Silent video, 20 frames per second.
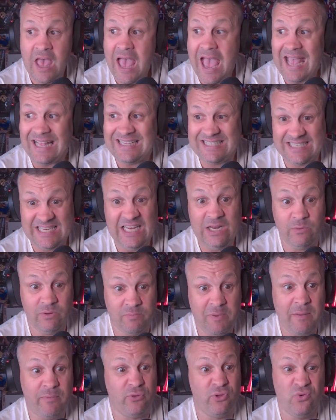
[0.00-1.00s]
and sitting with
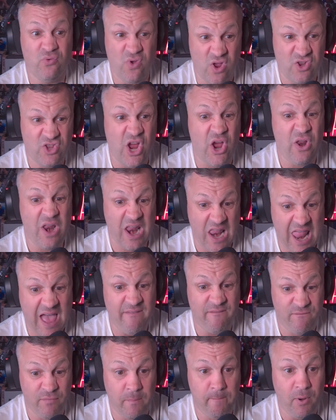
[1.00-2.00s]
people who don't
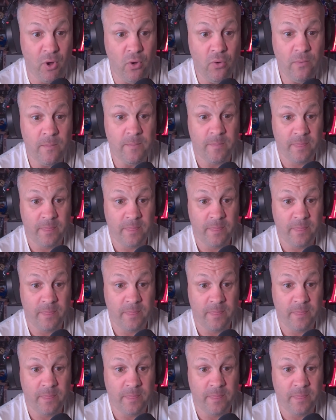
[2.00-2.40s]
love football,